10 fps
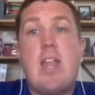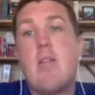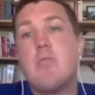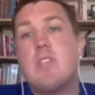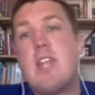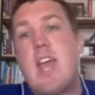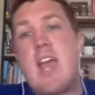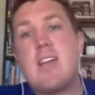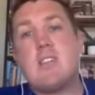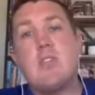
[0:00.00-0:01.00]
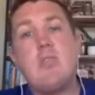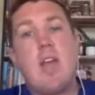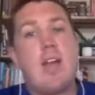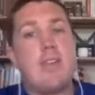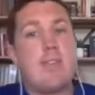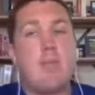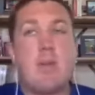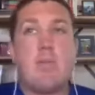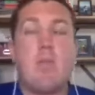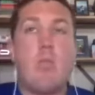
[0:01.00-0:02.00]
And I was going to ask you guys, I
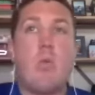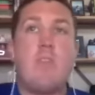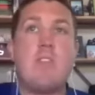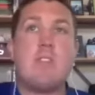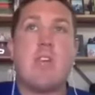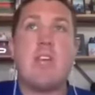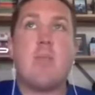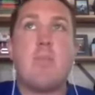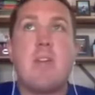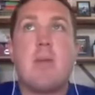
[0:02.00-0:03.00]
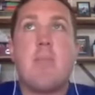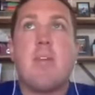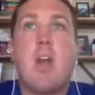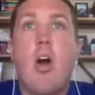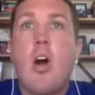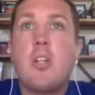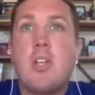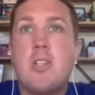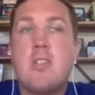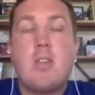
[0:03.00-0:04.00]
mean, with this lineup being a bit odd
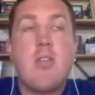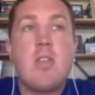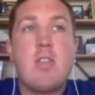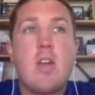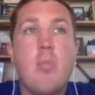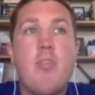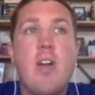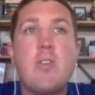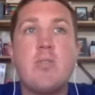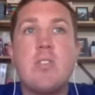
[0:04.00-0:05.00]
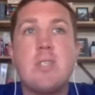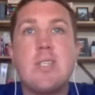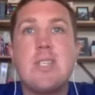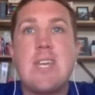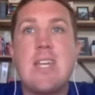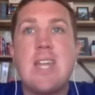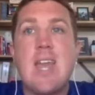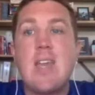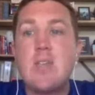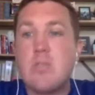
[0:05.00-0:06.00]
considering the Cup final 16
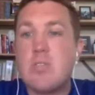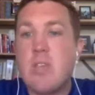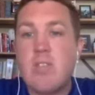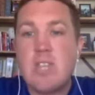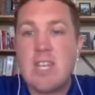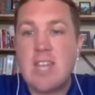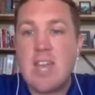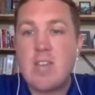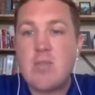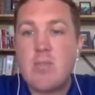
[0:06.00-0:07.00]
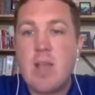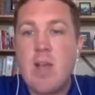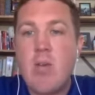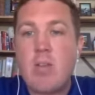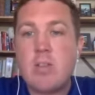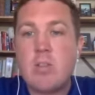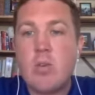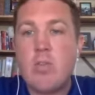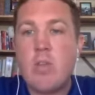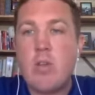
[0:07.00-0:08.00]
days or 17 days from now, and
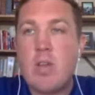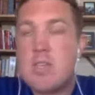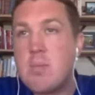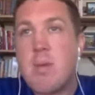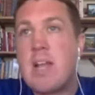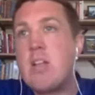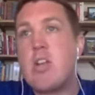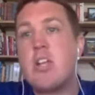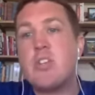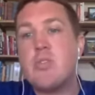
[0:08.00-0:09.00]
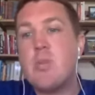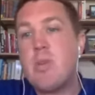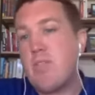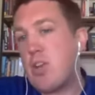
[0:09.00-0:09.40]
so if there is a minor injury, we have